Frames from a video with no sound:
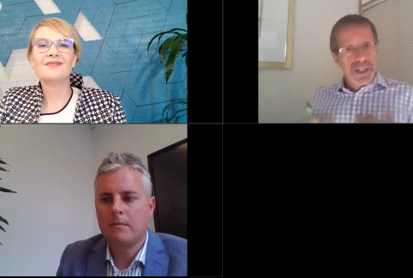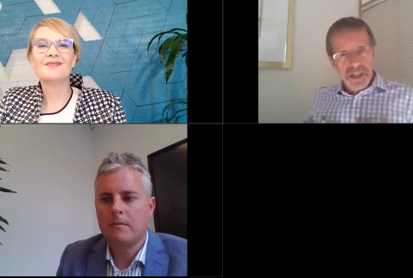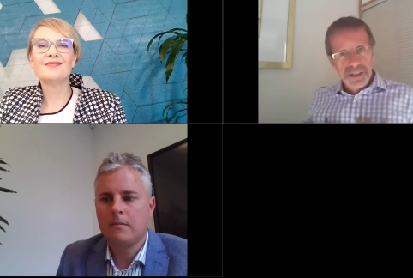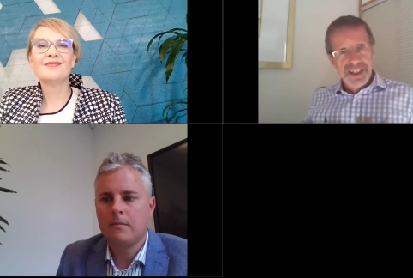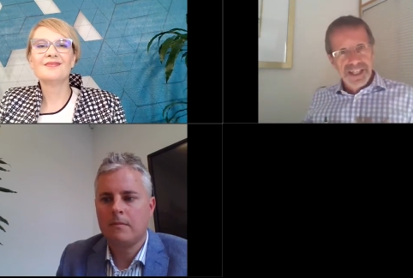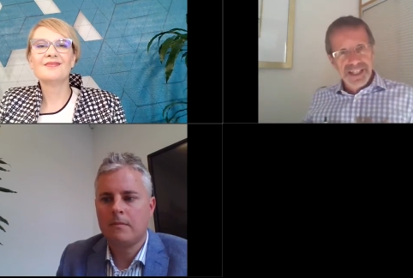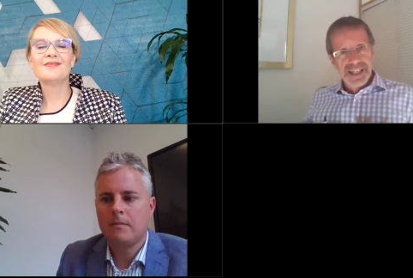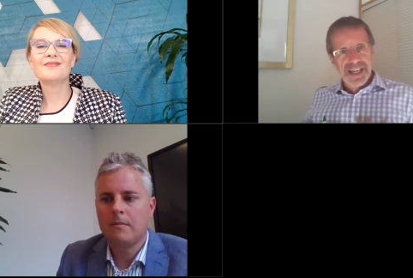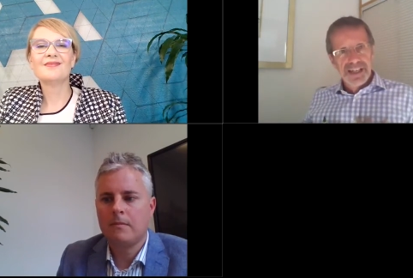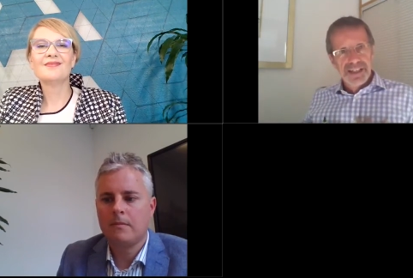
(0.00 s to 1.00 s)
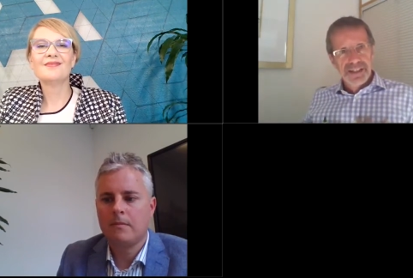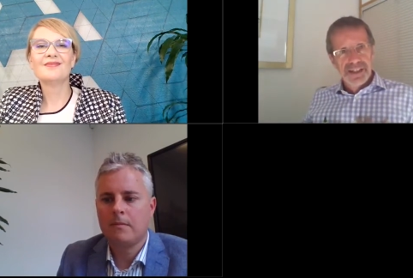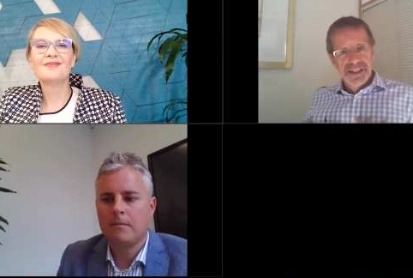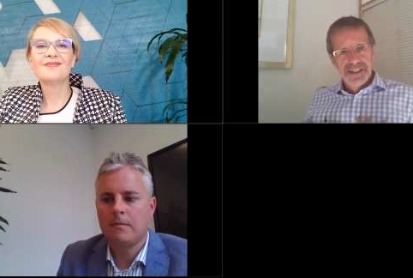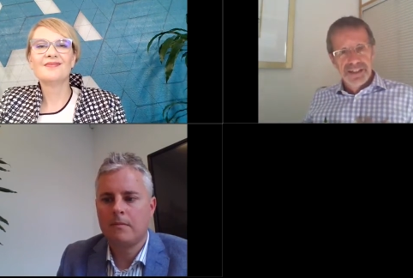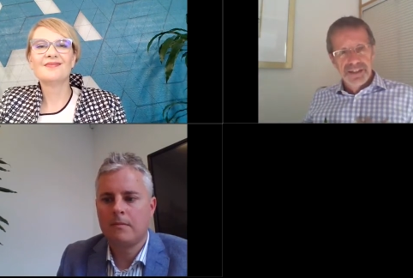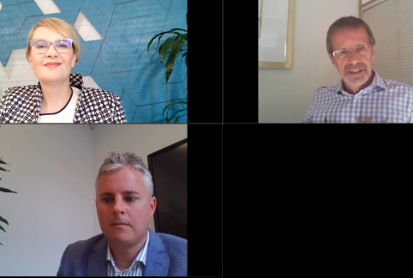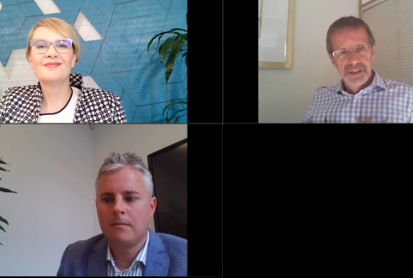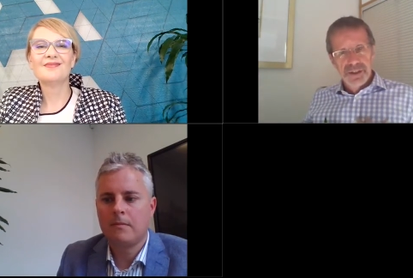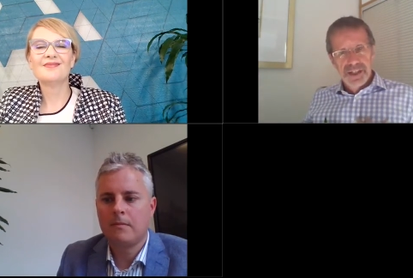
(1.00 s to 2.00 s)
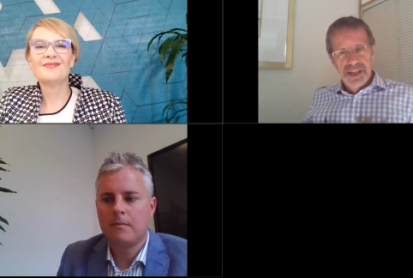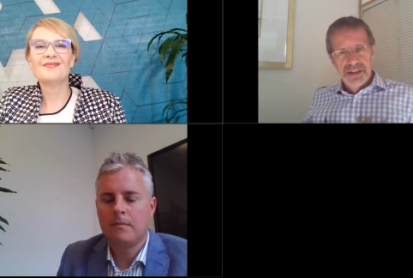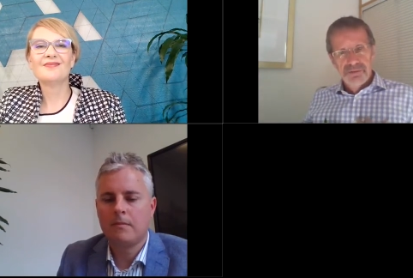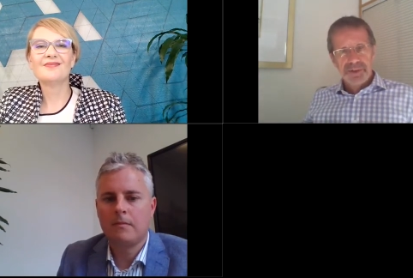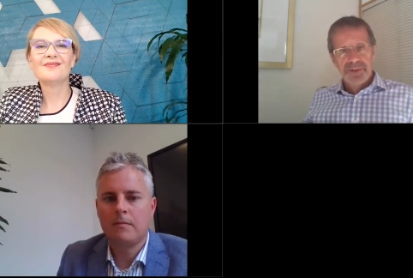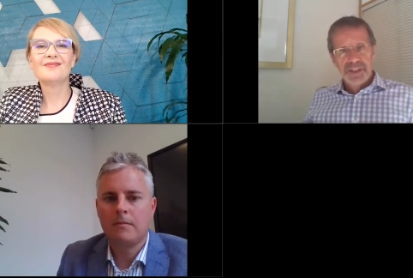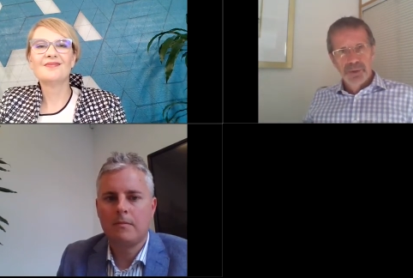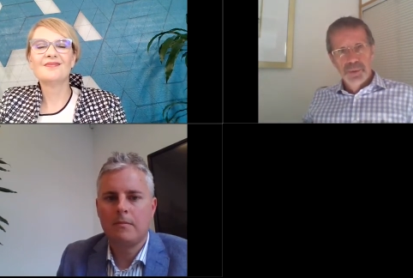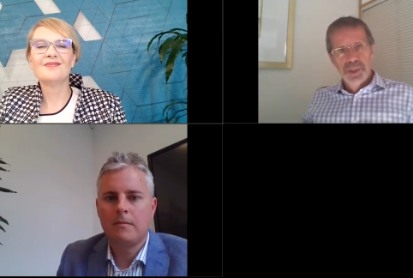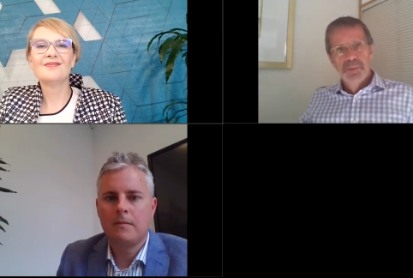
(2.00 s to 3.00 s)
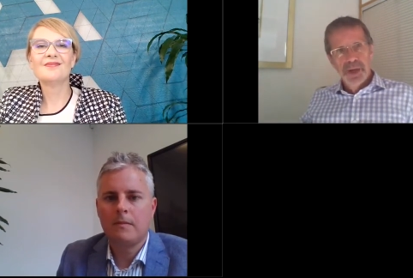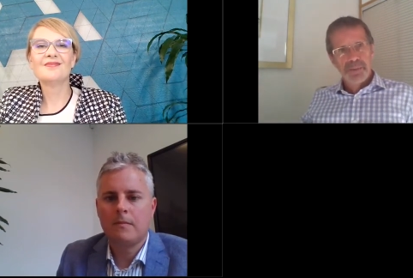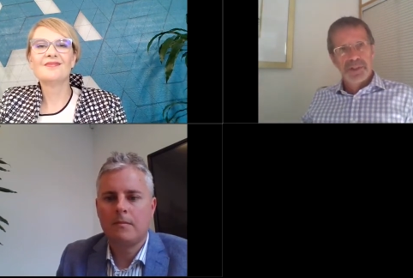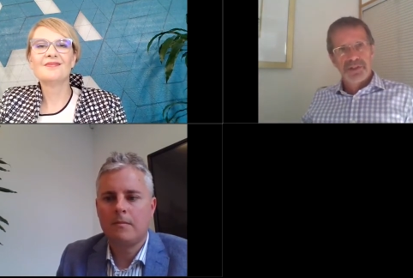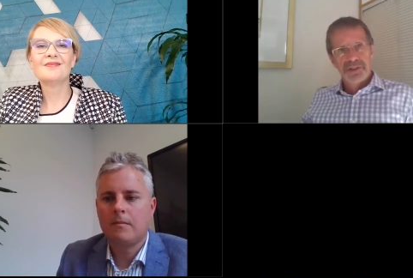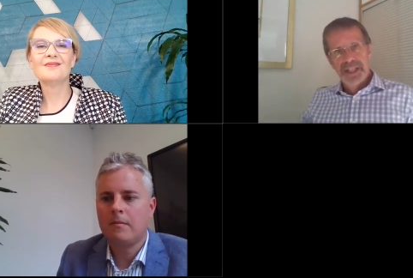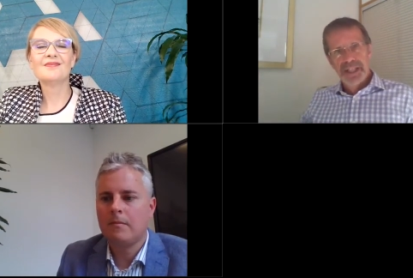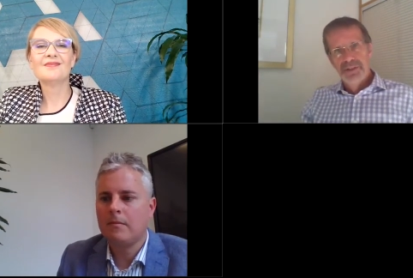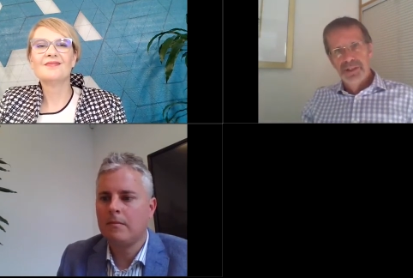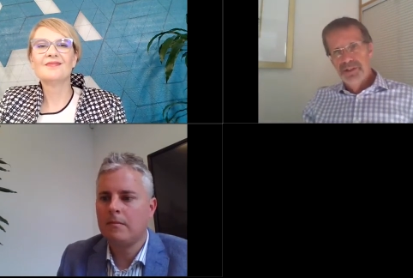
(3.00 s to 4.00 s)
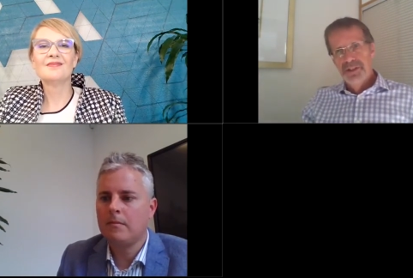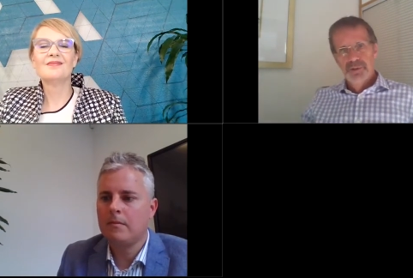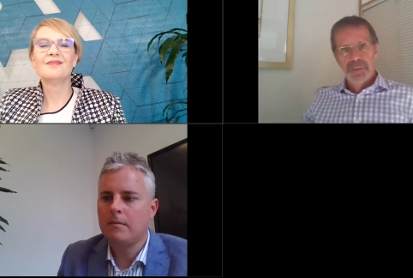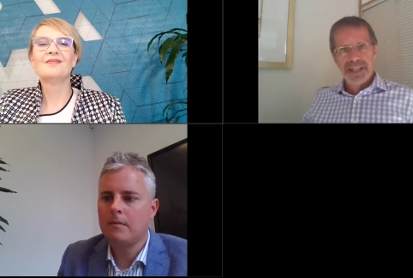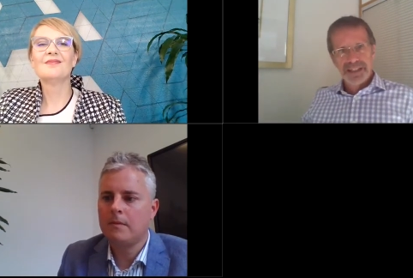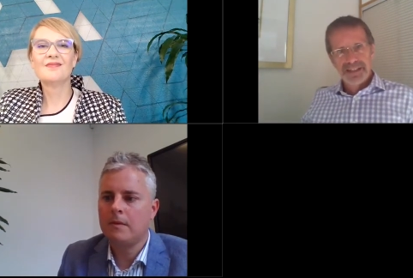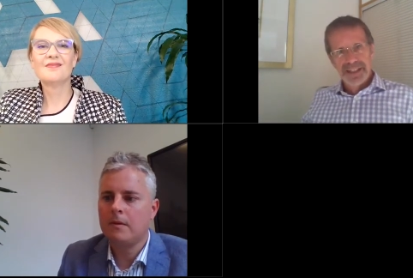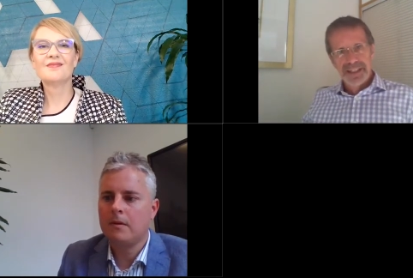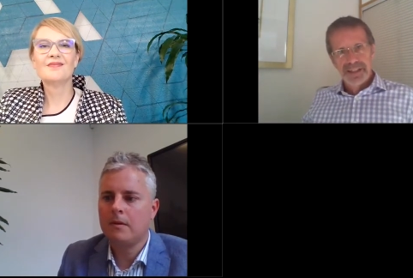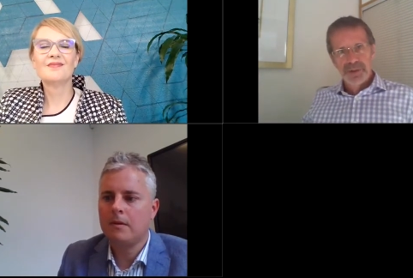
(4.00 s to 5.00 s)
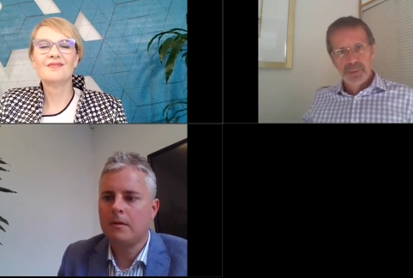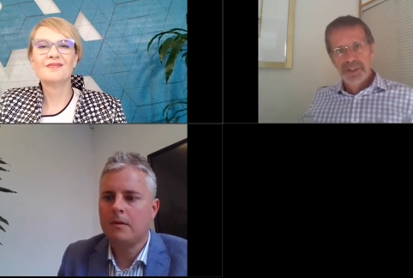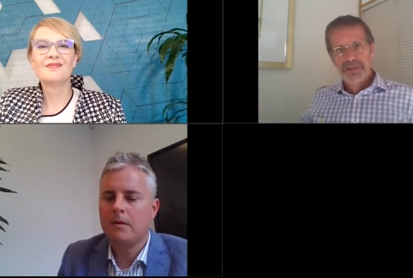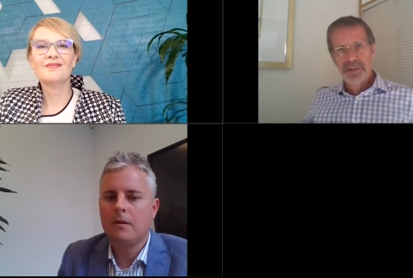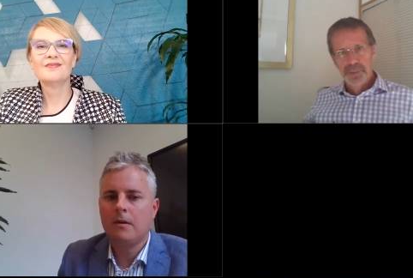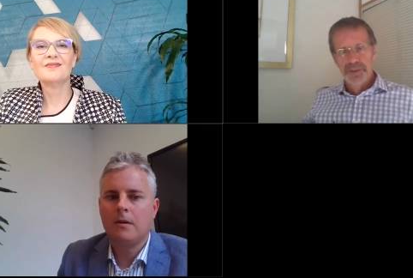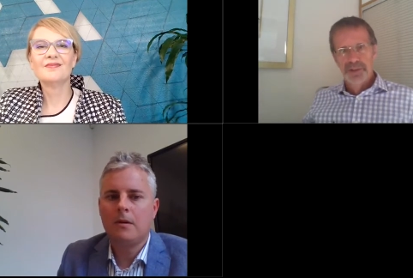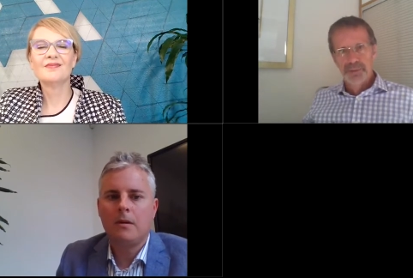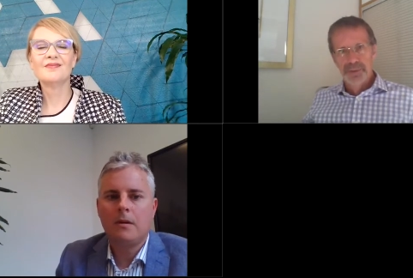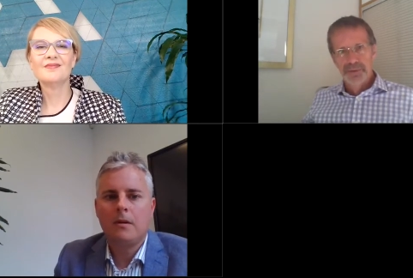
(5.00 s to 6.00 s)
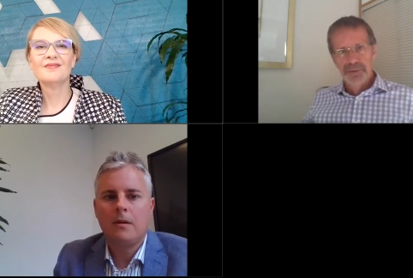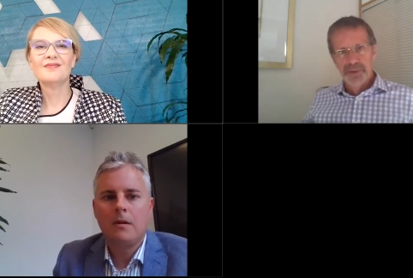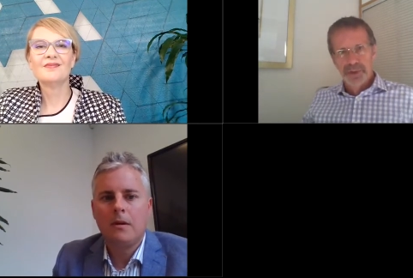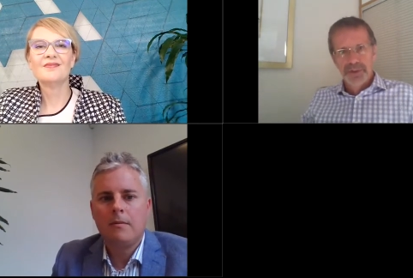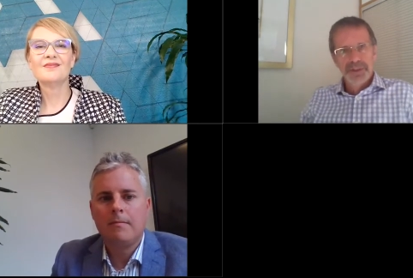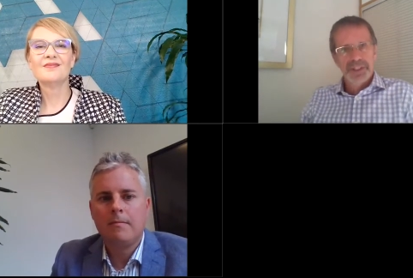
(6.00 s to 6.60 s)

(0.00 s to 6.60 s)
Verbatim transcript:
Speaker 1: can't say that. Um, everything that we publish in our digital magazines, we're responsible for.